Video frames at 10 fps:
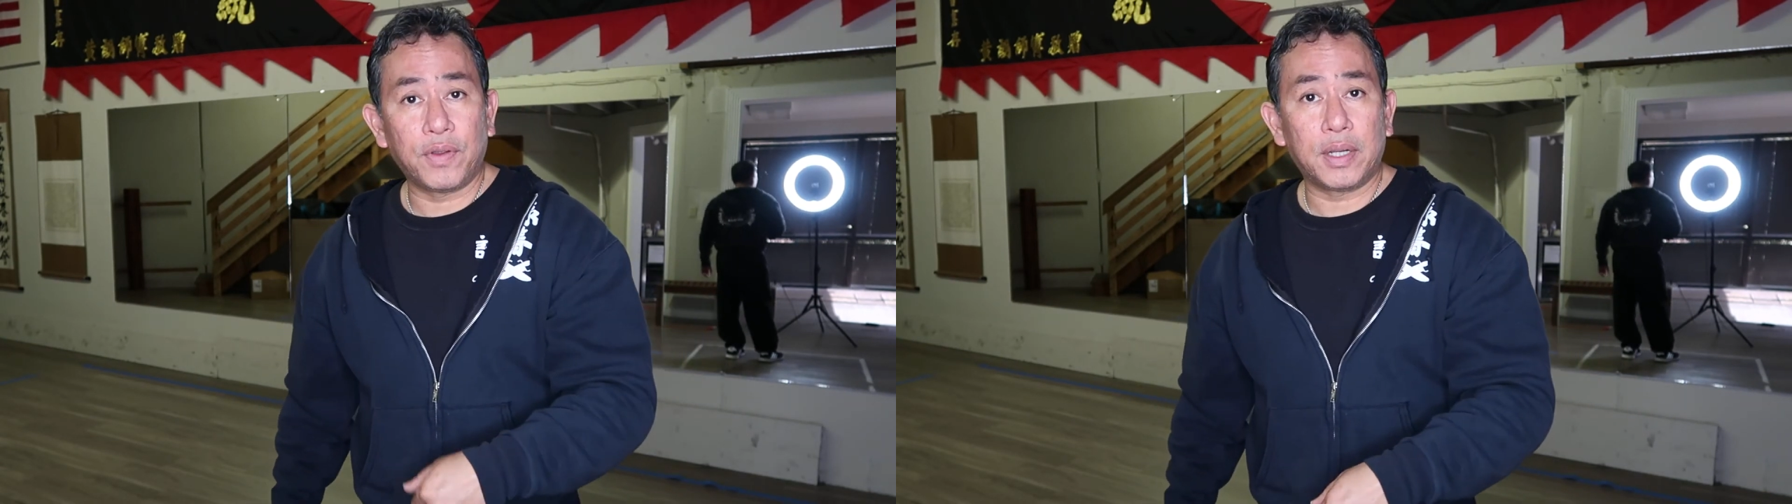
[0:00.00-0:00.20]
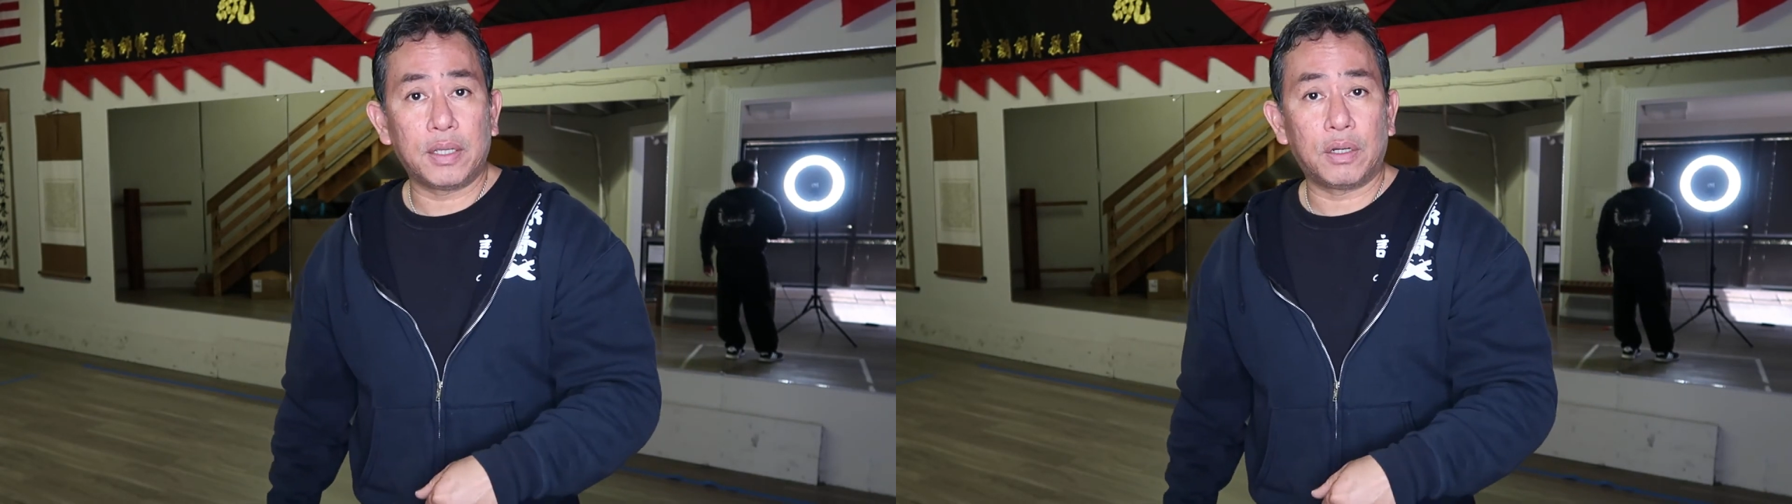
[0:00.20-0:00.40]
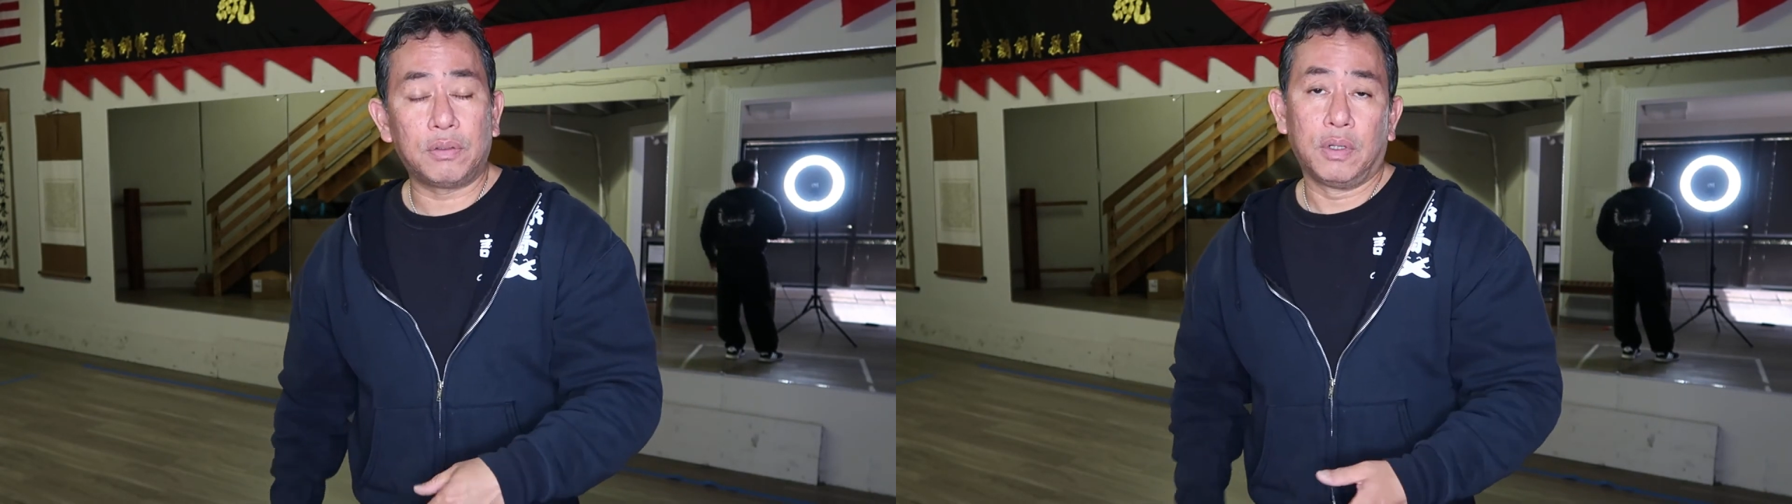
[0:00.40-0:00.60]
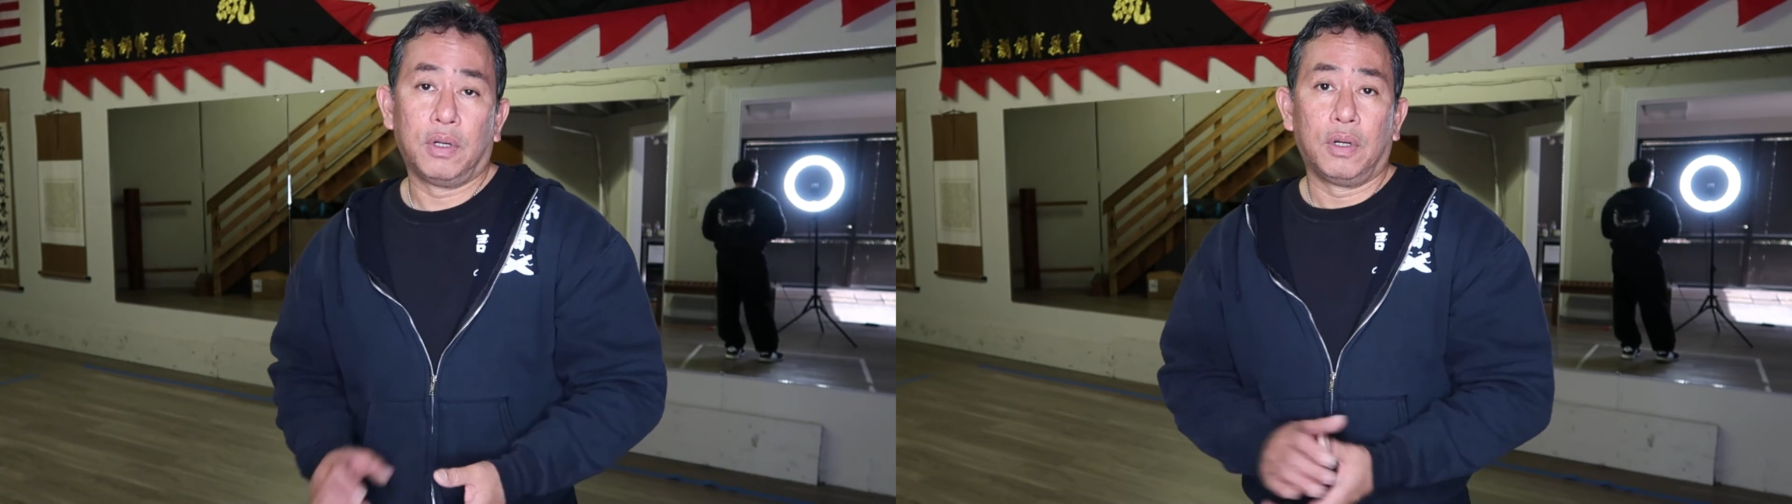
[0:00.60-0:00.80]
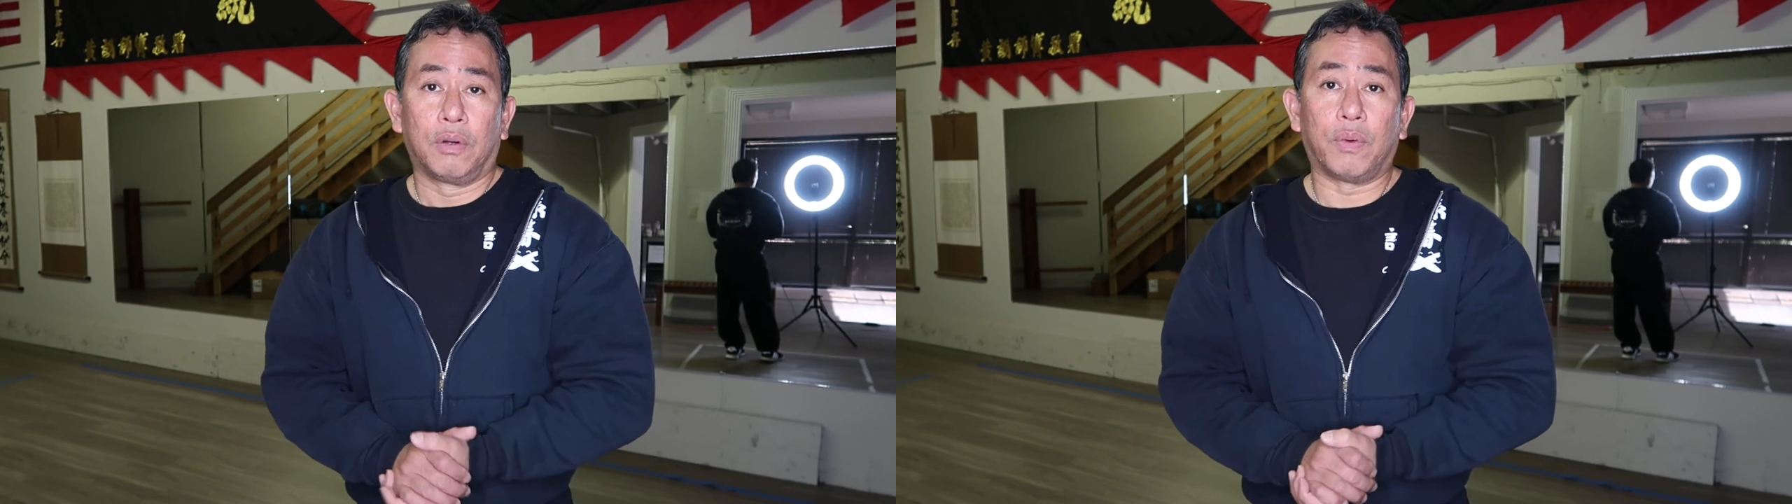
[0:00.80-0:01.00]

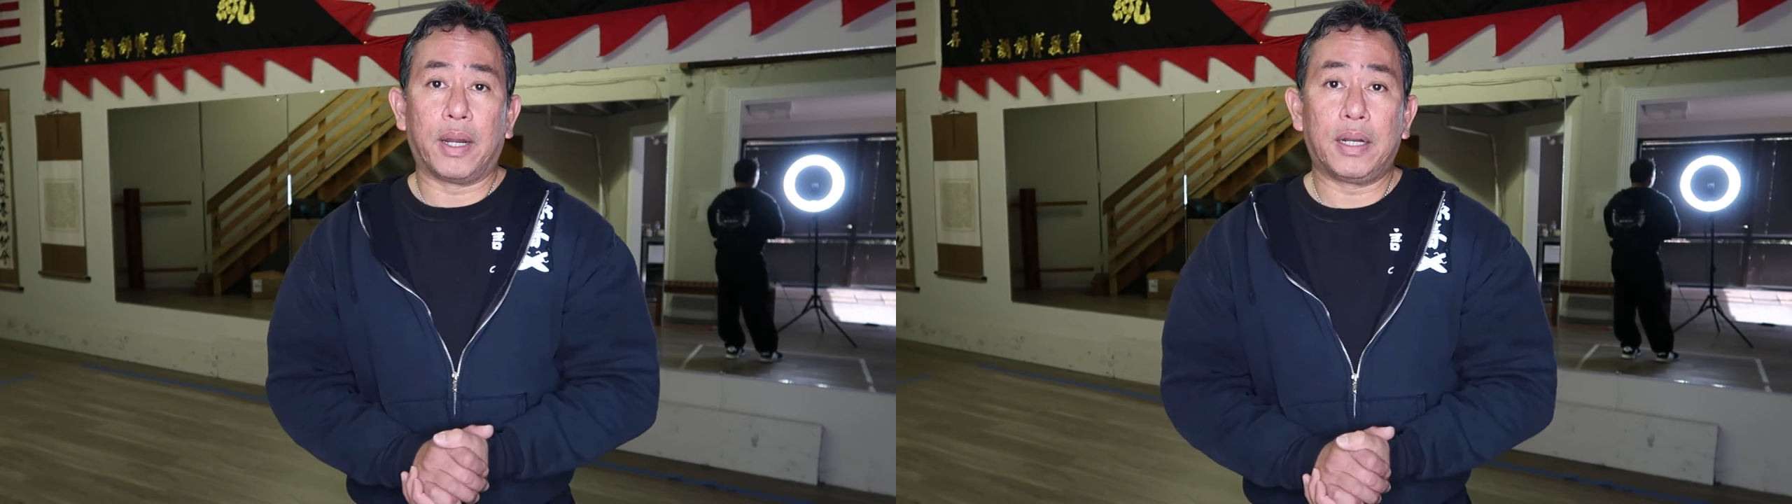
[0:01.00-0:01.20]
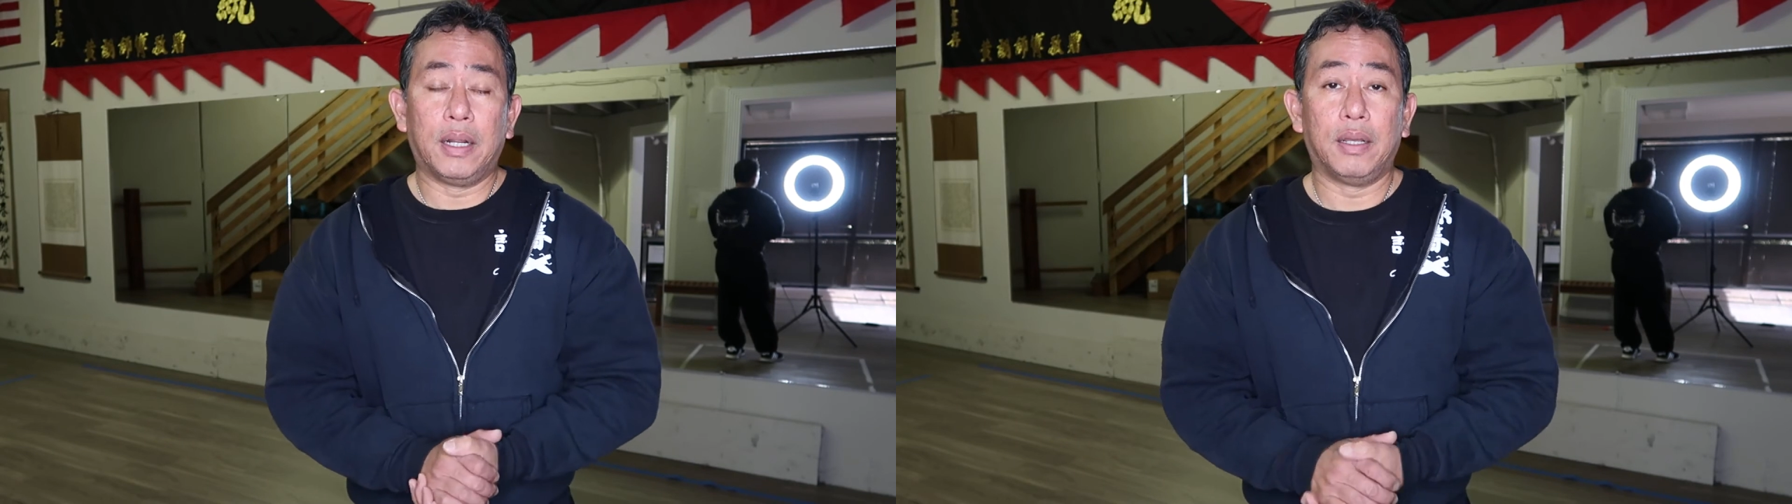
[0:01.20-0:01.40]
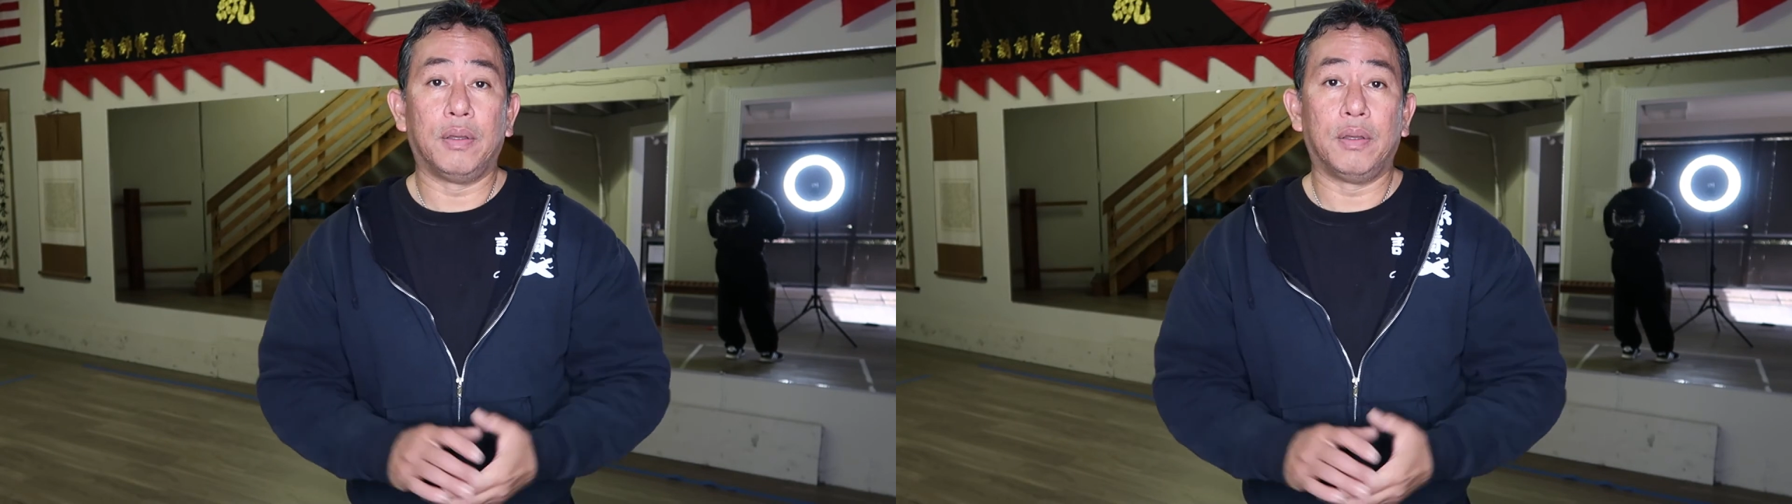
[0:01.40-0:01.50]
video, right?